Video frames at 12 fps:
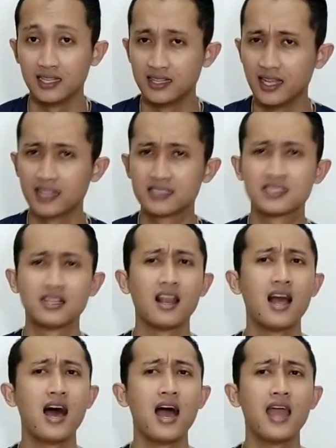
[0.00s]
That's
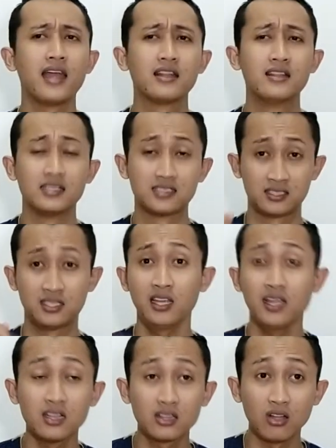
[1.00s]
like the
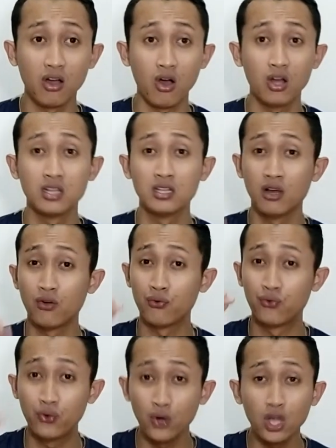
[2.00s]
seed on the
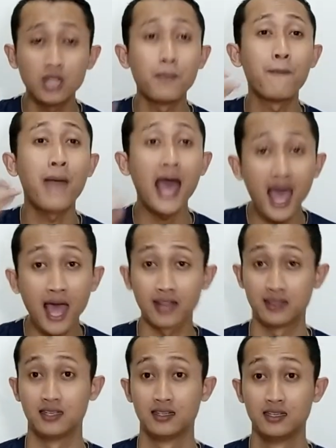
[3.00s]

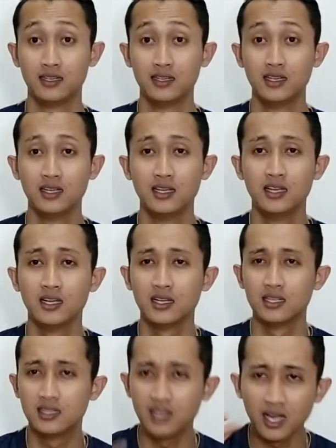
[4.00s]
footpath.
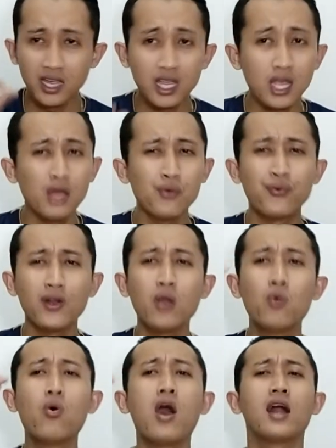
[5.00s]
The
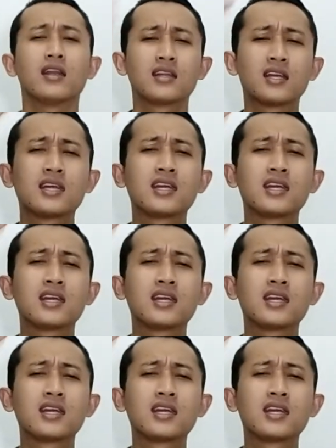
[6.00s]
evil one